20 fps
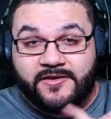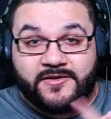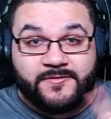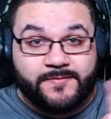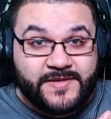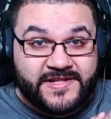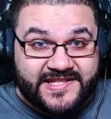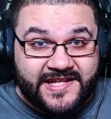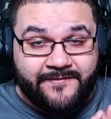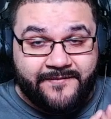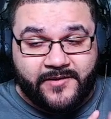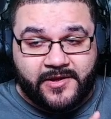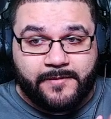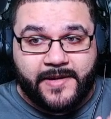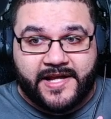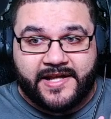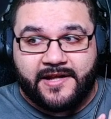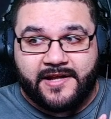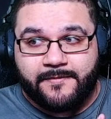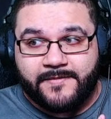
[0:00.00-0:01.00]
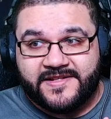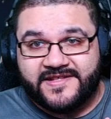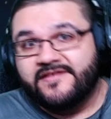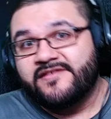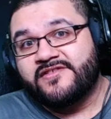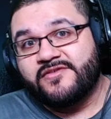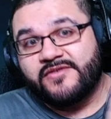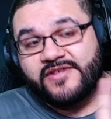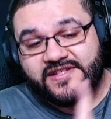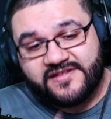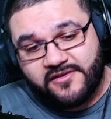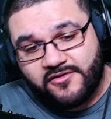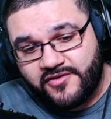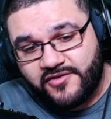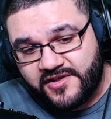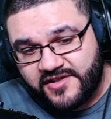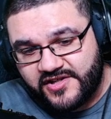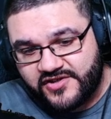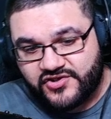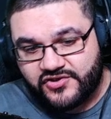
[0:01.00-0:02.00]
specifically by an enemy skill, so it is a little
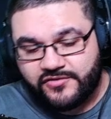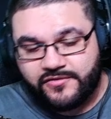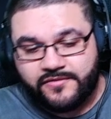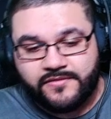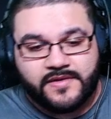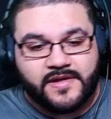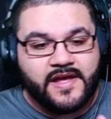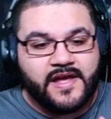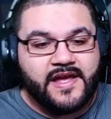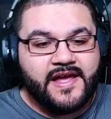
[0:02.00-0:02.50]
conditional,